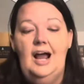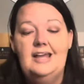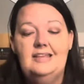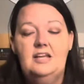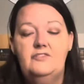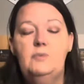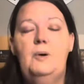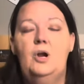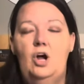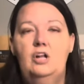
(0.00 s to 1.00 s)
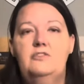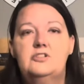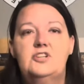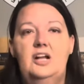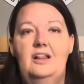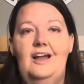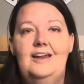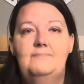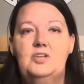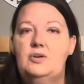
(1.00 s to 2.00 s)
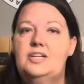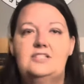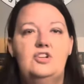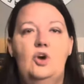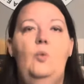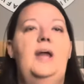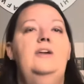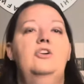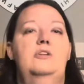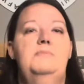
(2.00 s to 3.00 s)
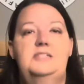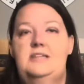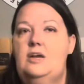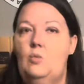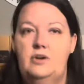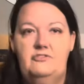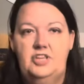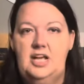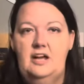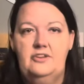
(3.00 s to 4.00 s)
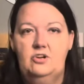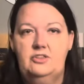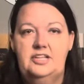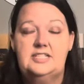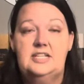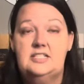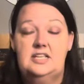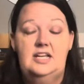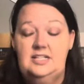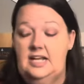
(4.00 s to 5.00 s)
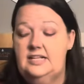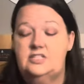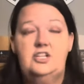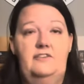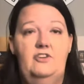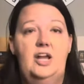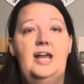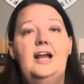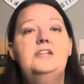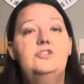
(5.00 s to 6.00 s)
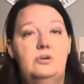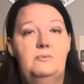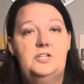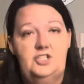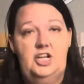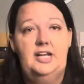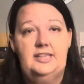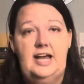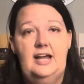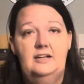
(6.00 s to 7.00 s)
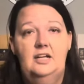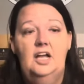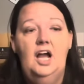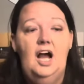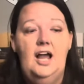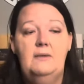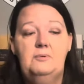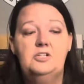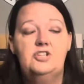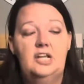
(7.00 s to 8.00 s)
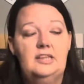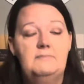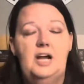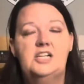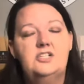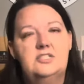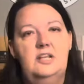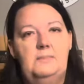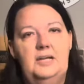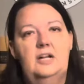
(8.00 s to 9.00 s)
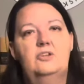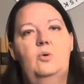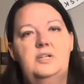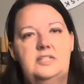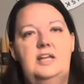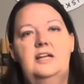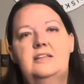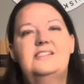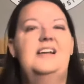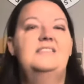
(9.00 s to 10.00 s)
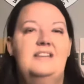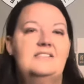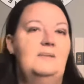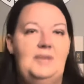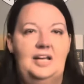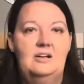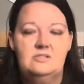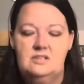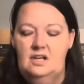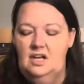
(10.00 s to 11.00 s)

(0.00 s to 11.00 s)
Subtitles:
I think if you put all of those in a lineup, there is no way you're going to mistake one for the other. It is different, and I do appreciate that. I appreciate them not just slipping another whiskey in that tastes like something else.